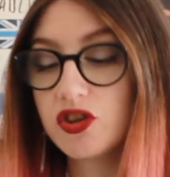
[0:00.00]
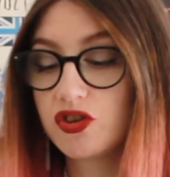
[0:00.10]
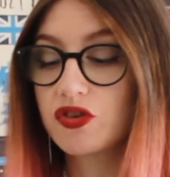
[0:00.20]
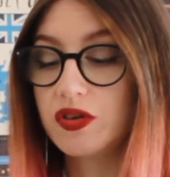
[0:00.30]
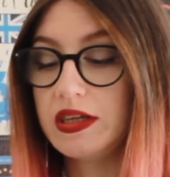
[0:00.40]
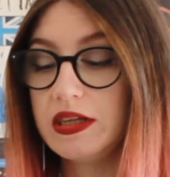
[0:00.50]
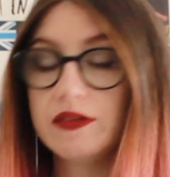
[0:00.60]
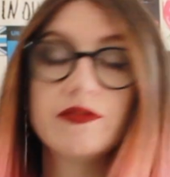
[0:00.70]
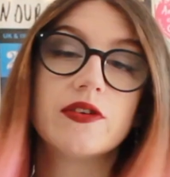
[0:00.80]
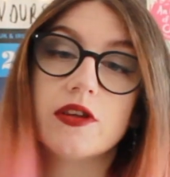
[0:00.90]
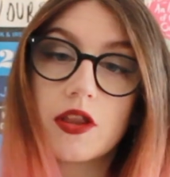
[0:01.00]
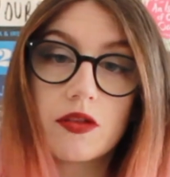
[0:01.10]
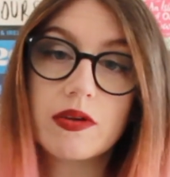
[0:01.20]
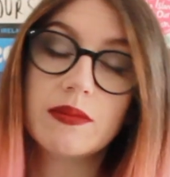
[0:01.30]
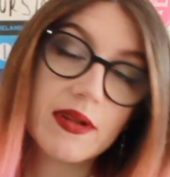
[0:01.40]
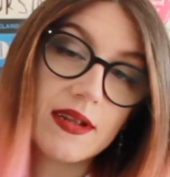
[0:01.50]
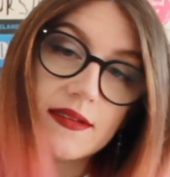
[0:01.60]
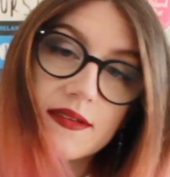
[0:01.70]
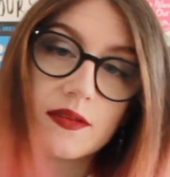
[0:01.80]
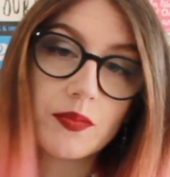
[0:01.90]
screen for 3
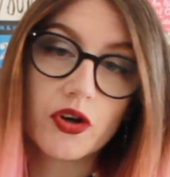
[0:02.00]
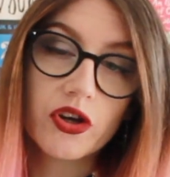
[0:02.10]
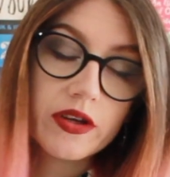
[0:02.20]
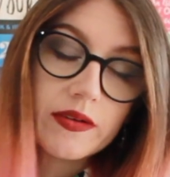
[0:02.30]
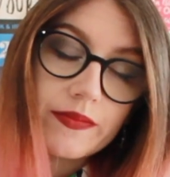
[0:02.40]
minutes, but